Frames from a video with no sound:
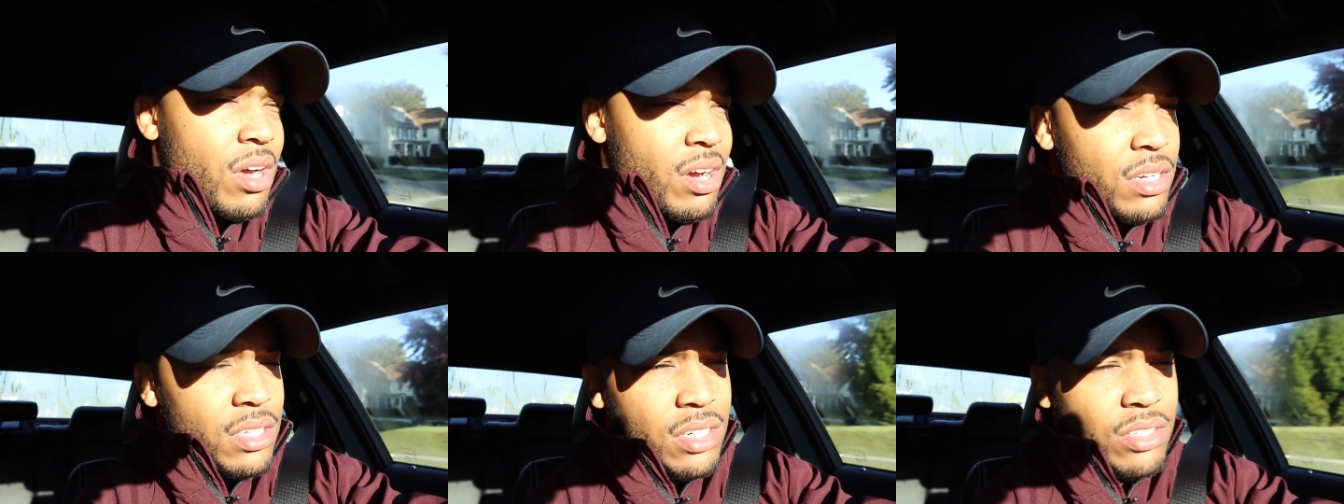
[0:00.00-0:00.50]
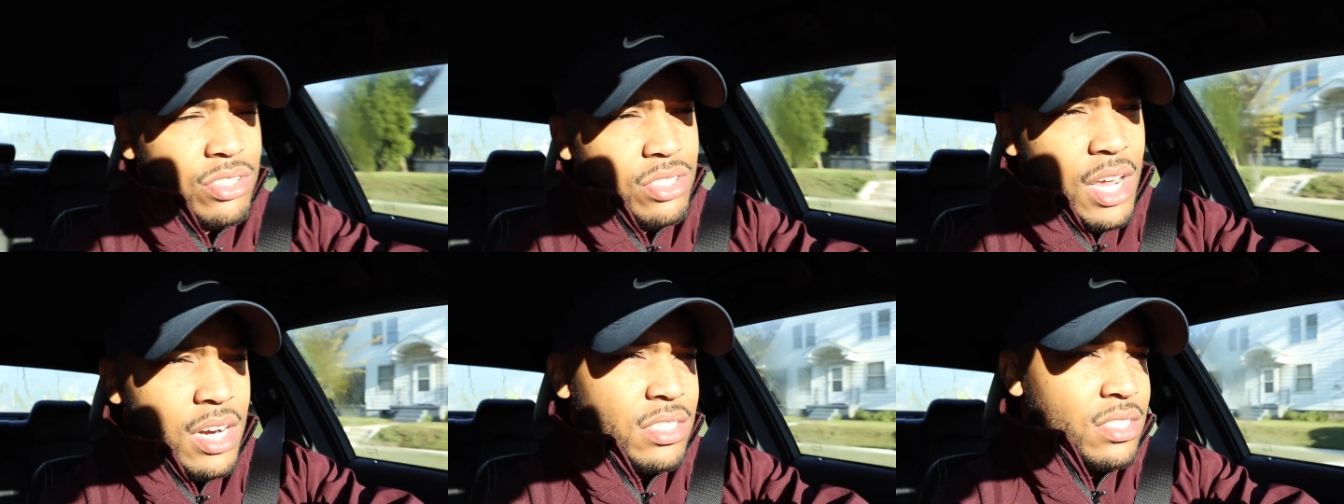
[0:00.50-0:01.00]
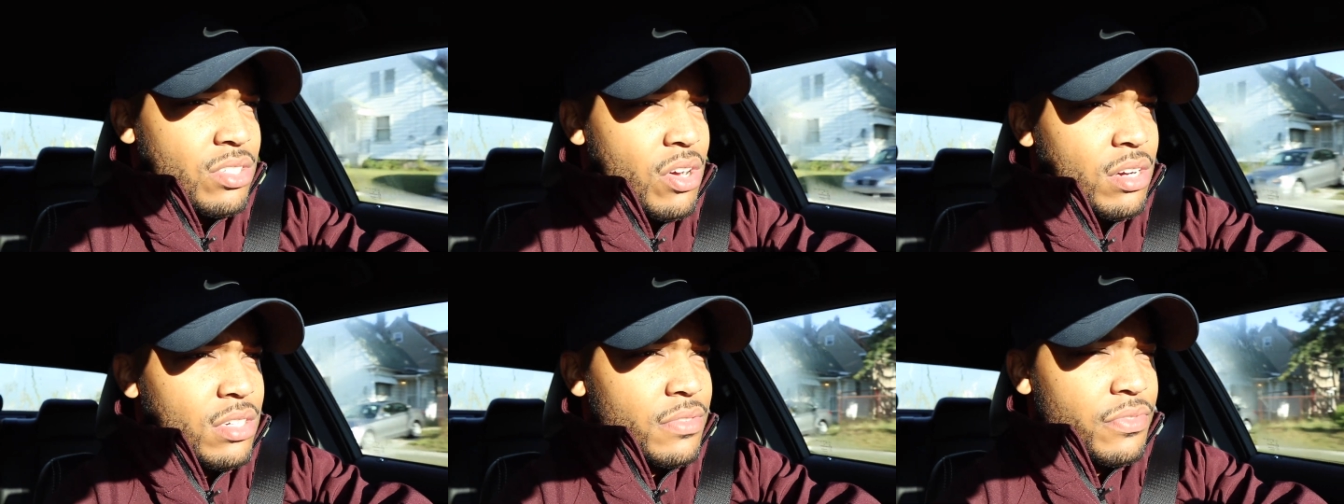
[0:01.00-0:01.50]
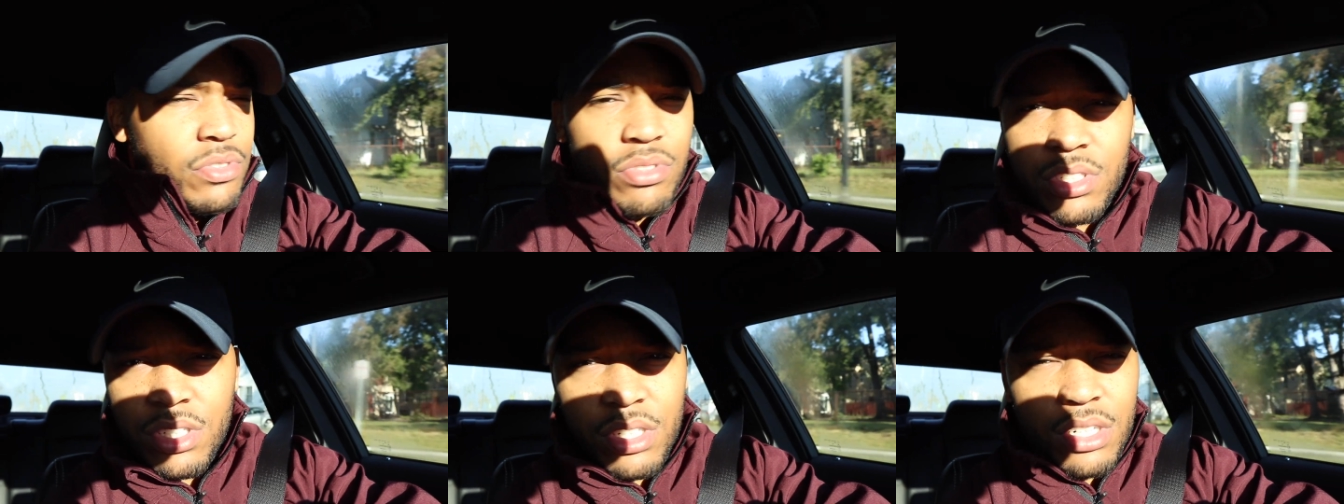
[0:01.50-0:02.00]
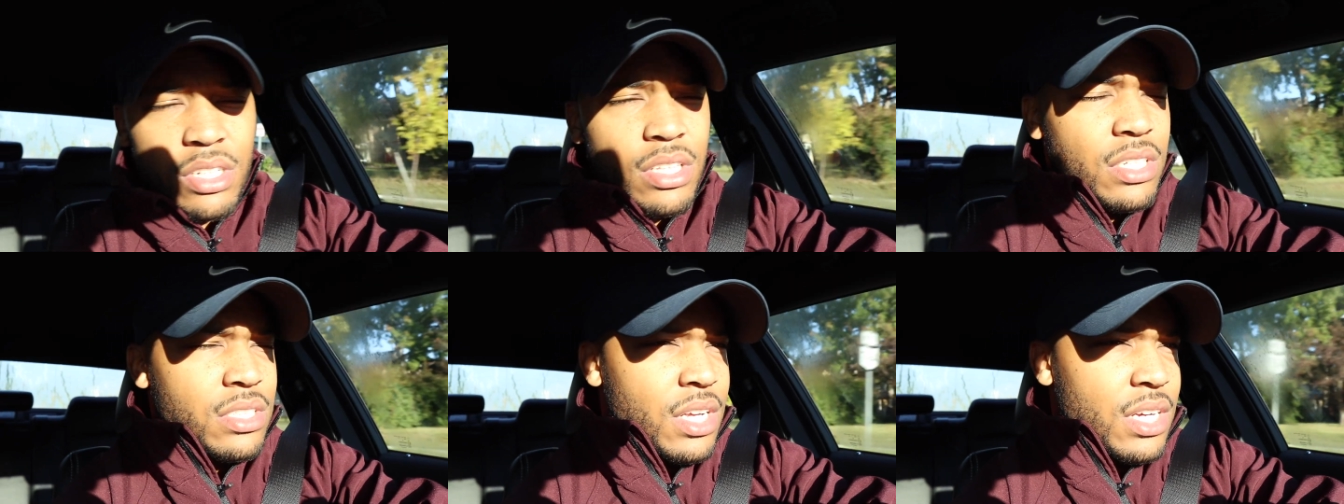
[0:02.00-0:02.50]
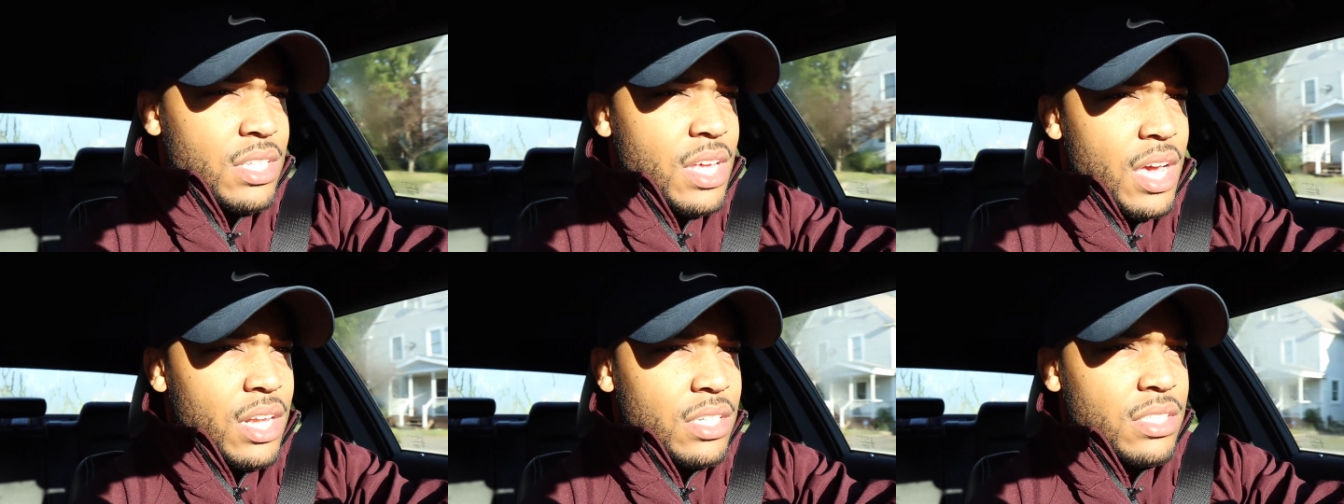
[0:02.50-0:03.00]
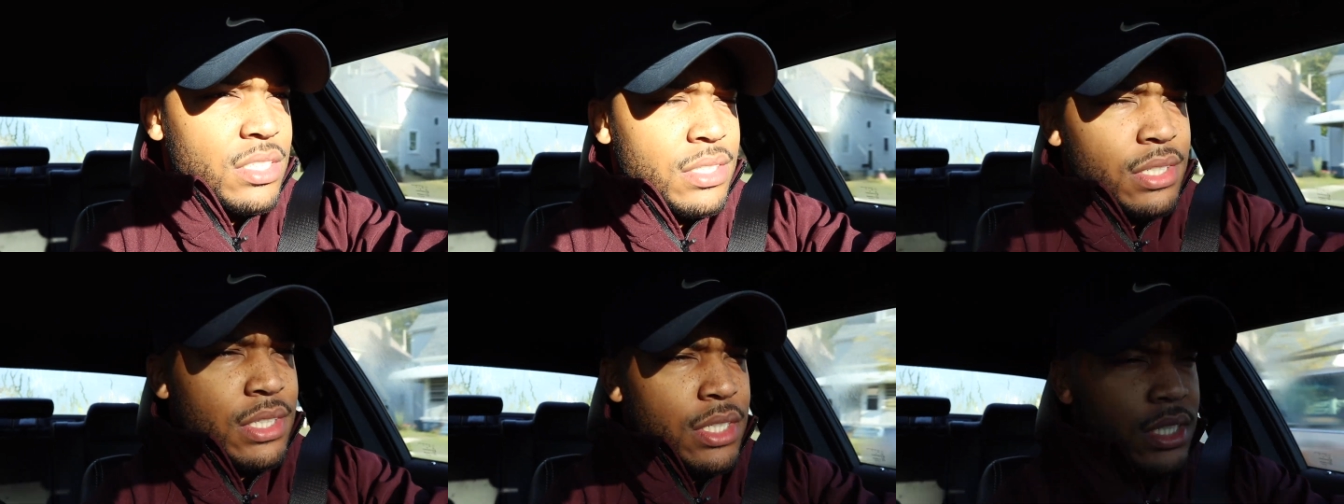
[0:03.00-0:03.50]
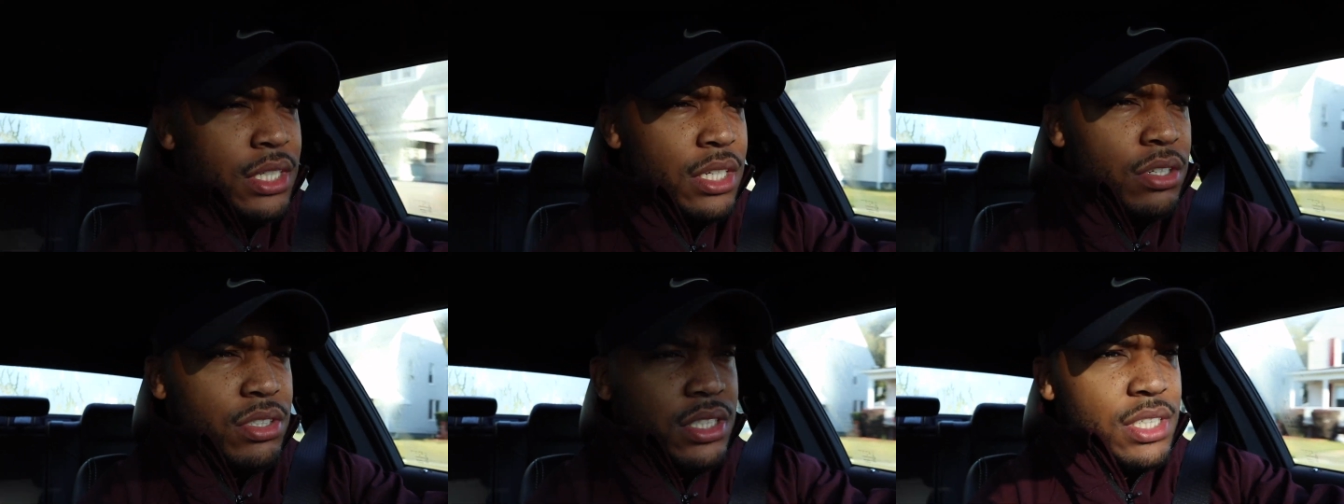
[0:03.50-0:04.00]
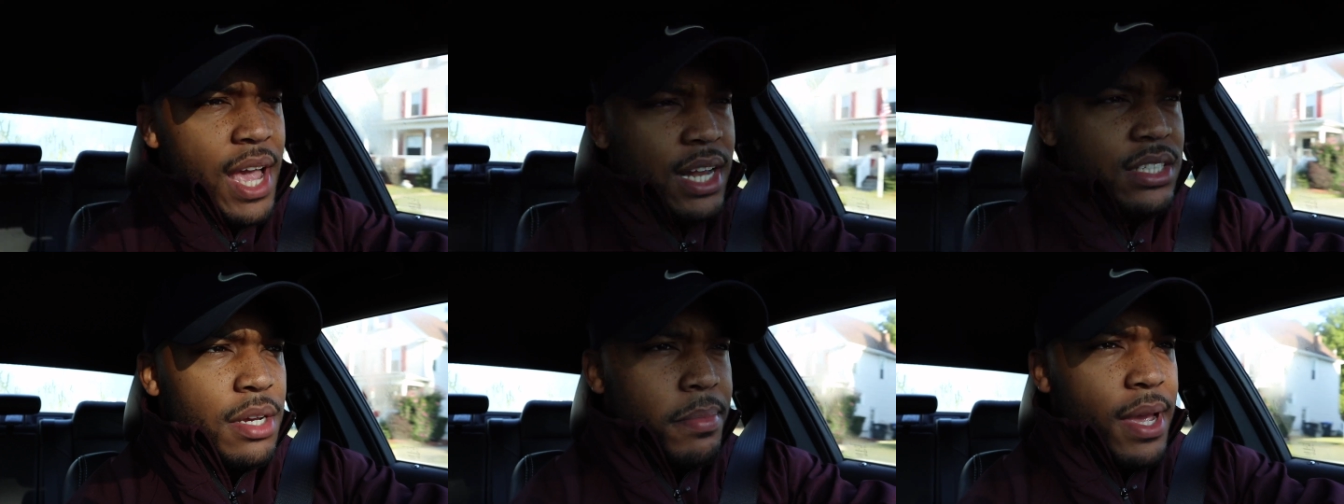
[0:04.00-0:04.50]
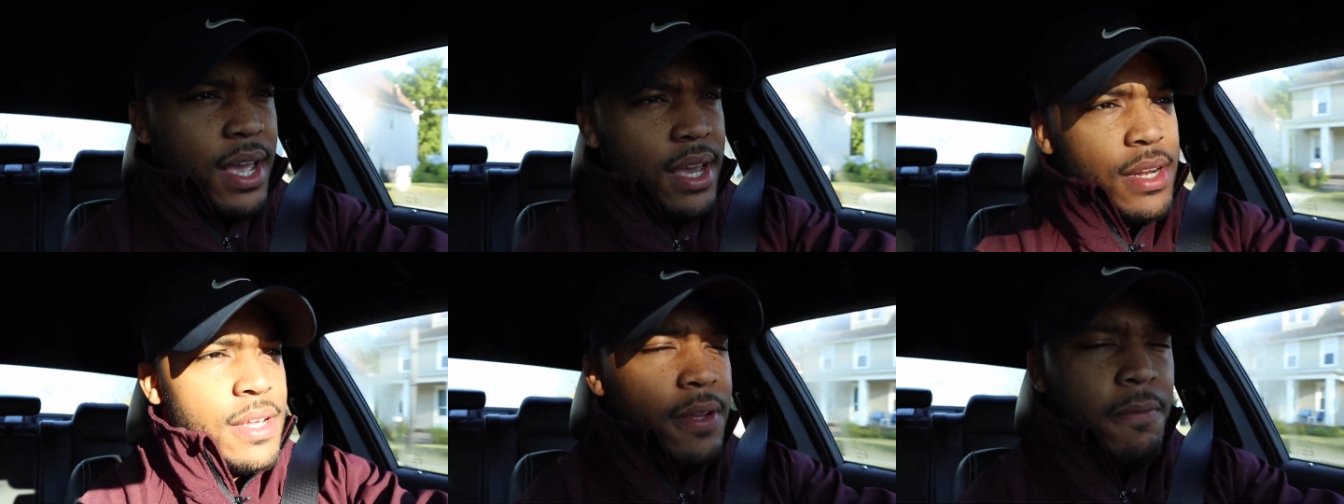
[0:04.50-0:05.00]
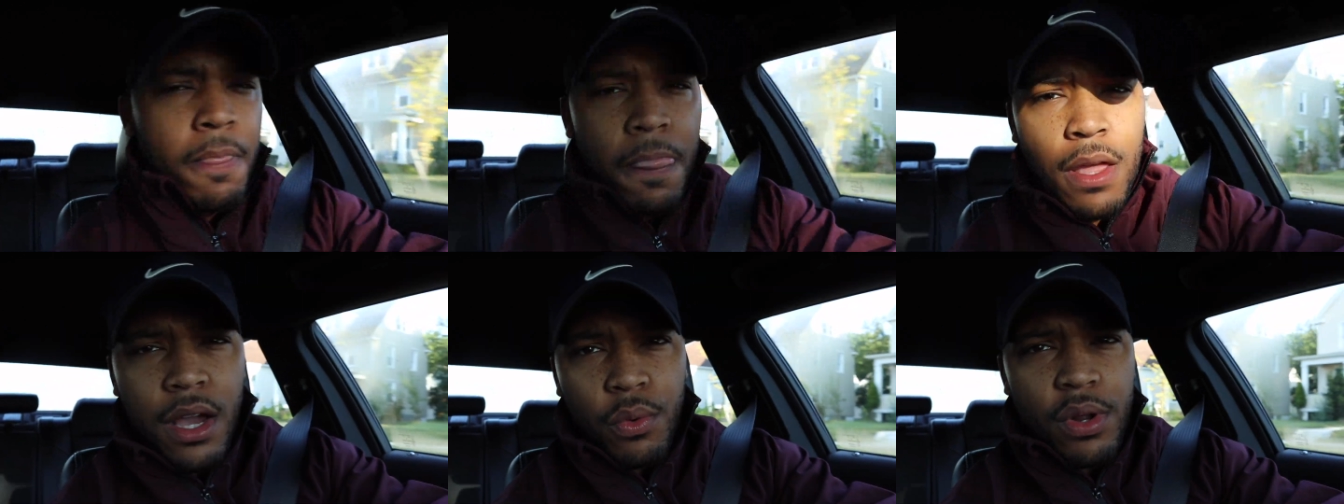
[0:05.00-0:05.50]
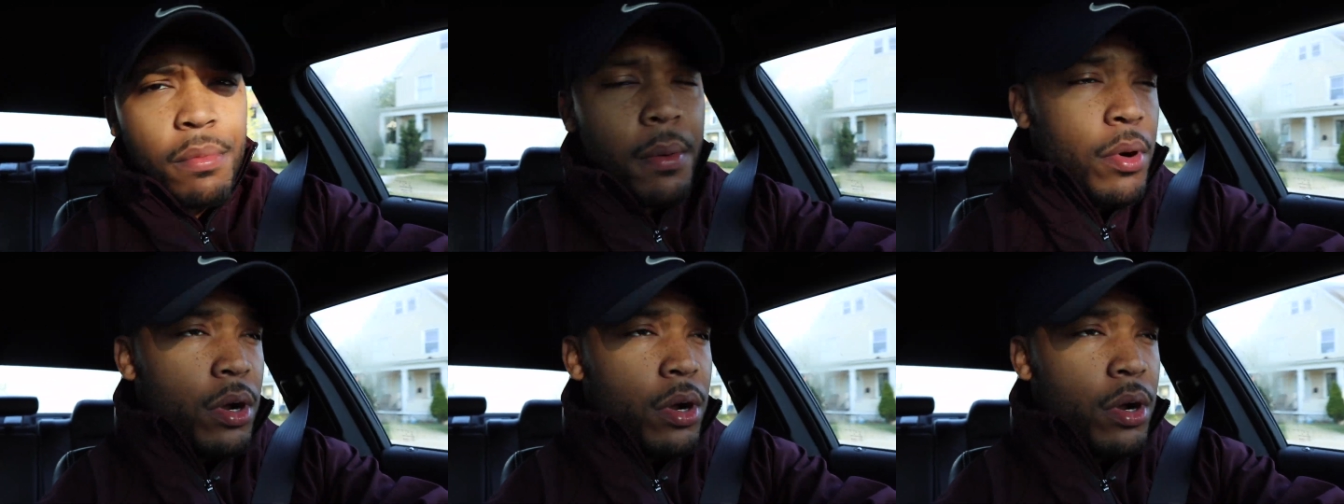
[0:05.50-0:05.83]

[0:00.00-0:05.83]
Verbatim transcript: talk, you know, strategy, talk future and things like that, and, you know, just catch up ahead. Uh, one of my